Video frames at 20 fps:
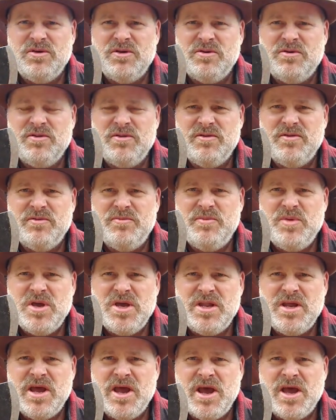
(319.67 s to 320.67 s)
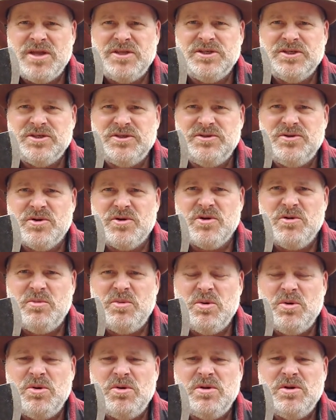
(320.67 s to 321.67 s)
The bit edge is
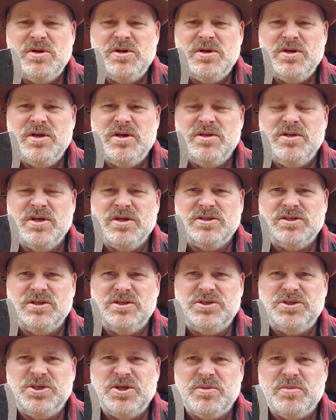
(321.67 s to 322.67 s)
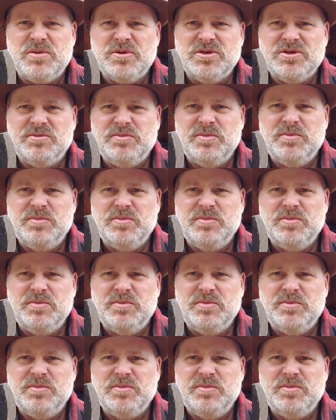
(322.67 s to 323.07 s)
durable. It doesn't chip or